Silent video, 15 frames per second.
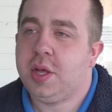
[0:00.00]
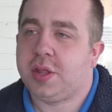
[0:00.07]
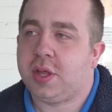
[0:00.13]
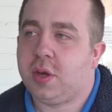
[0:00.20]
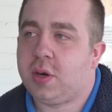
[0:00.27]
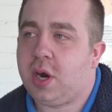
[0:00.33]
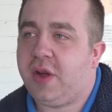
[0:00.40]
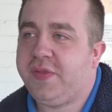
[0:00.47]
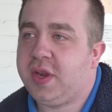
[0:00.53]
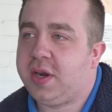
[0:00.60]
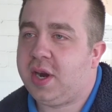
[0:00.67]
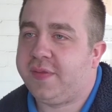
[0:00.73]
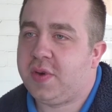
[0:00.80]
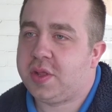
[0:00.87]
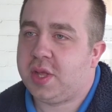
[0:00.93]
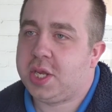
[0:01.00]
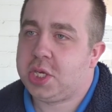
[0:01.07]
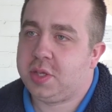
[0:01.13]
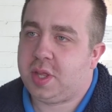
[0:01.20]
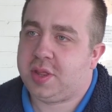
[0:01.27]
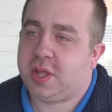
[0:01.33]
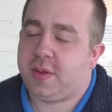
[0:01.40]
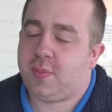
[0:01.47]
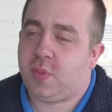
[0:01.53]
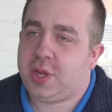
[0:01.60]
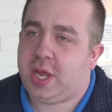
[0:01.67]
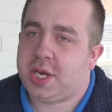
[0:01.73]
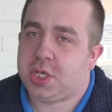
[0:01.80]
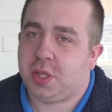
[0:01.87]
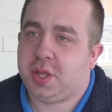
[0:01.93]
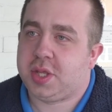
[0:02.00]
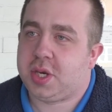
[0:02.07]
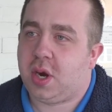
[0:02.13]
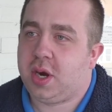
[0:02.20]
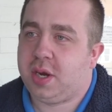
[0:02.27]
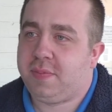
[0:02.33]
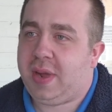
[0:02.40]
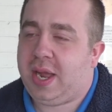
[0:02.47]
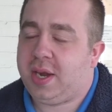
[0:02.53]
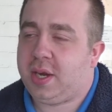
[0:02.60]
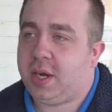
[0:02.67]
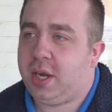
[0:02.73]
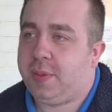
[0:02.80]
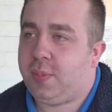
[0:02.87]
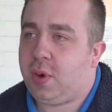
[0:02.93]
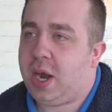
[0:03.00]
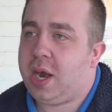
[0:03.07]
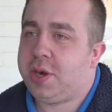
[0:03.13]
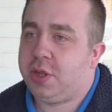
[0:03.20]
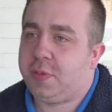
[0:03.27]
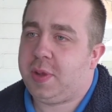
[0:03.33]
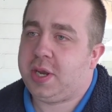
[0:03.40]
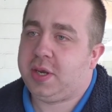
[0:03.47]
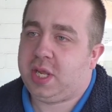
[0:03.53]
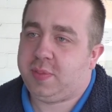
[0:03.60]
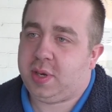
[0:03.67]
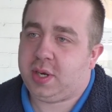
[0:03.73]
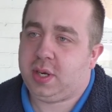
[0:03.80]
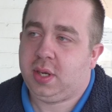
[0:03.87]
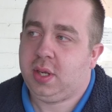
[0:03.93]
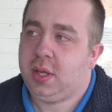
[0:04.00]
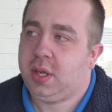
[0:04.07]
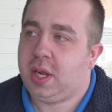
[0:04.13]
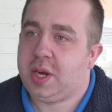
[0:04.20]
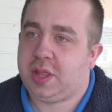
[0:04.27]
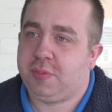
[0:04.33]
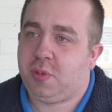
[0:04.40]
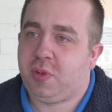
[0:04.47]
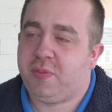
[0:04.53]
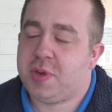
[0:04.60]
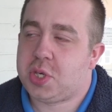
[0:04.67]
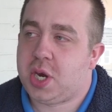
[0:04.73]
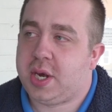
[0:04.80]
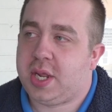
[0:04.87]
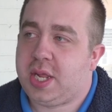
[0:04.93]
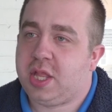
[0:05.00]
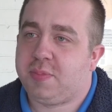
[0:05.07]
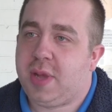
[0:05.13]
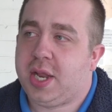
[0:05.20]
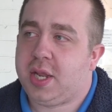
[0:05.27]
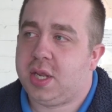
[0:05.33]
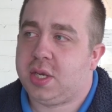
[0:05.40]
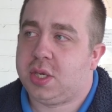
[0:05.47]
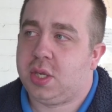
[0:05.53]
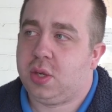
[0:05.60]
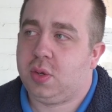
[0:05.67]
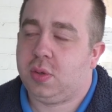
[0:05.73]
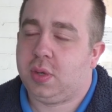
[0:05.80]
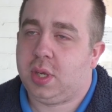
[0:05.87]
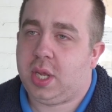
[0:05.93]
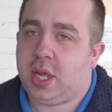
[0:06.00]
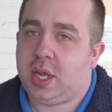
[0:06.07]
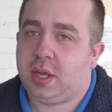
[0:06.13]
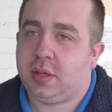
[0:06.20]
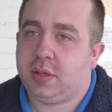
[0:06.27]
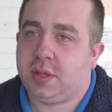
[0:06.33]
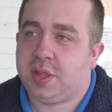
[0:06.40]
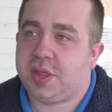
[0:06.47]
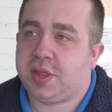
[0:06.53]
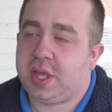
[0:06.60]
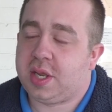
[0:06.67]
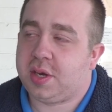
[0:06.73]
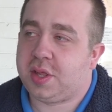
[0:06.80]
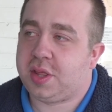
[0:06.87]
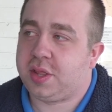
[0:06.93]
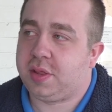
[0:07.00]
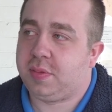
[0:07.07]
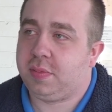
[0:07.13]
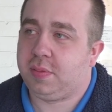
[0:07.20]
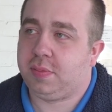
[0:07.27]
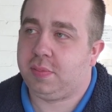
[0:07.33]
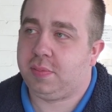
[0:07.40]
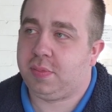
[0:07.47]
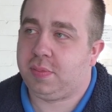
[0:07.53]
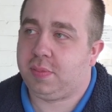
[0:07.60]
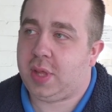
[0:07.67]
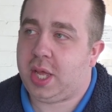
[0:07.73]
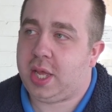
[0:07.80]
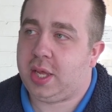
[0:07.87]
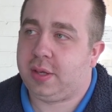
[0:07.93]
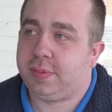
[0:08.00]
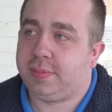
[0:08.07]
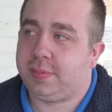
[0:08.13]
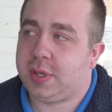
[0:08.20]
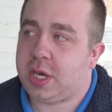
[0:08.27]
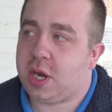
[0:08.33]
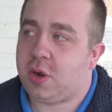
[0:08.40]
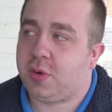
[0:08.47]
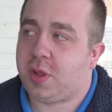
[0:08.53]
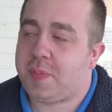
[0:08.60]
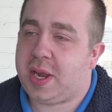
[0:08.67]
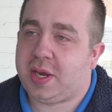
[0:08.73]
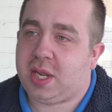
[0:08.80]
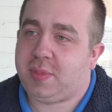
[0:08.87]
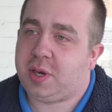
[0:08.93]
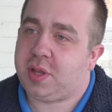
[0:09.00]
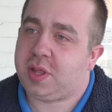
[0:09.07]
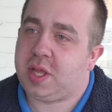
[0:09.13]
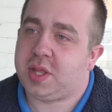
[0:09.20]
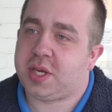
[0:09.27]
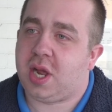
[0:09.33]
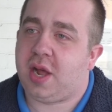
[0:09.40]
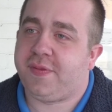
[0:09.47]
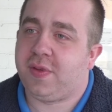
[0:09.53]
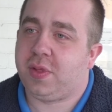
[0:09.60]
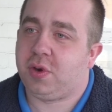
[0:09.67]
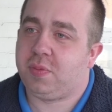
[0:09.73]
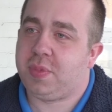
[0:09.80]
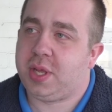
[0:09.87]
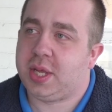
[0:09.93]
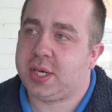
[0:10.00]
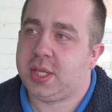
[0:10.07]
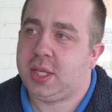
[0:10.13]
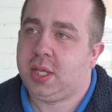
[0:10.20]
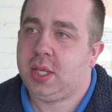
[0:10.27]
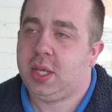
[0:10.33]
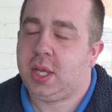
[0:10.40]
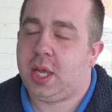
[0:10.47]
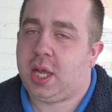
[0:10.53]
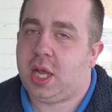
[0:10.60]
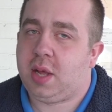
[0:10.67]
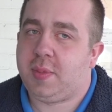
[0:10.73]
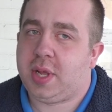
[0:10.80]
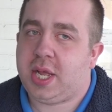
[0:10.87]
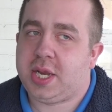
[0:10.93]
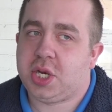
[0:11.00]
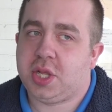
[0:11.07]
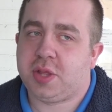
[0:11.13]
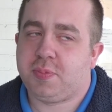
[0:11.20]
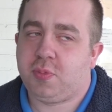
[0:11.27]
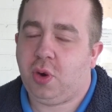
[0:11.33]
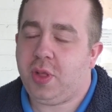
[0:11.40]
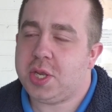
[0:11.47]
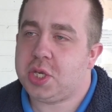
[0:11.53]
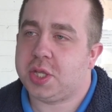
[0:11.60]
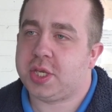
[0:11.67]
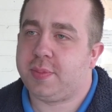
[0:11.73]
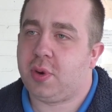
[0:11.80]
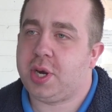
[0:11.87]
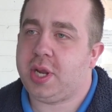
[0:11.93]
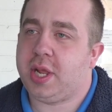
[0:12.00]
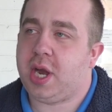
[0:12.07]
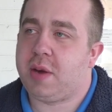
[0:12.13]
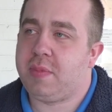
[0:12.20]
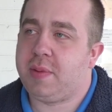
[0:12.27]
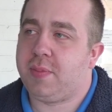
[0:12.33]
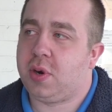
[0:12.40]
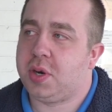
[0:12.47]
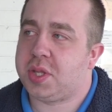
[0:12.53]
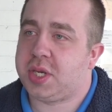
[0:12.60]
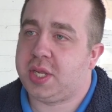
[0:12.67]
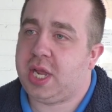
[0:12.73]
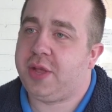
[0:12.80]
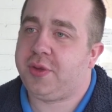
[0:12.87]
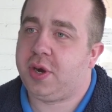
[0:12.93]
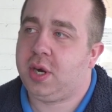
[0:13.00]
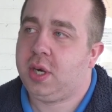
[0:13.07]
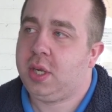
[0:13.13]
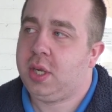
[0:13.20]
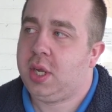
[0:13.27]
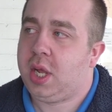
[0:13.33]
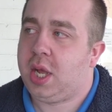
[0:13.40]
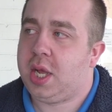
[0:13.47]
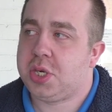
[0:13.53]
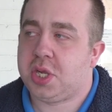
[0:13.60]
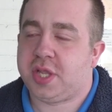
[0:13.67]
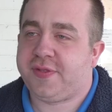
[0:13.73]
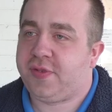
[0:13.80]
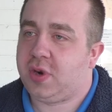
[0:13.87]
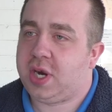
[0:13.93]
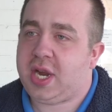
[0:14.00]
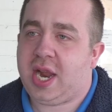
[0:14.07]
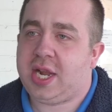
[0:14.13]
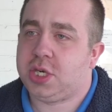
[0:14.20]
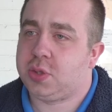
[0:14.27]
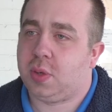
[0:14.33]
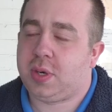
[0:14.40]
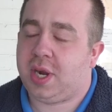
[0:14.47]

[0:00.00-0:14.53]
So, Coffee and Conversations is something we actually started back uh, prior to the pandemic and something we've been trying to ease back into uh, since uh, you know the pandemic's eased off a little bit. Um, and it's really just to bring in our members together uh, just for a casual